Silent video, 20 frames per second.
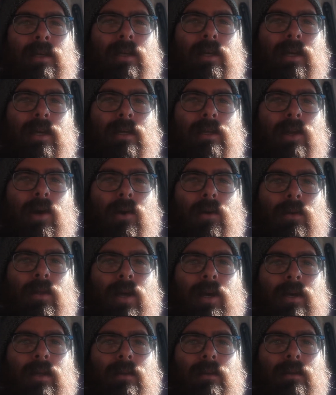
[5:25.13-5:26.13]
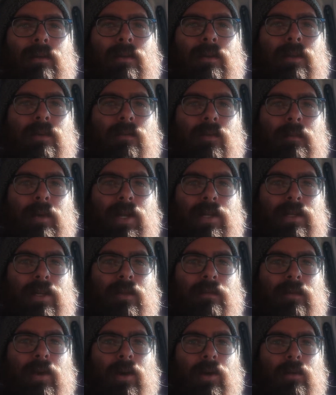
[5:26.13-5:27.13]
I know that the information I
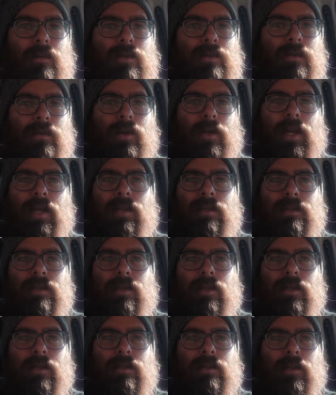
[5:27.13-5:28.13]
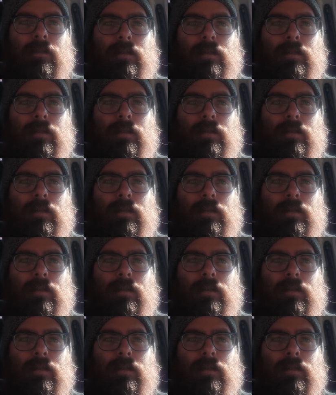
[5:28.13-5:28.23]
found was for an A6,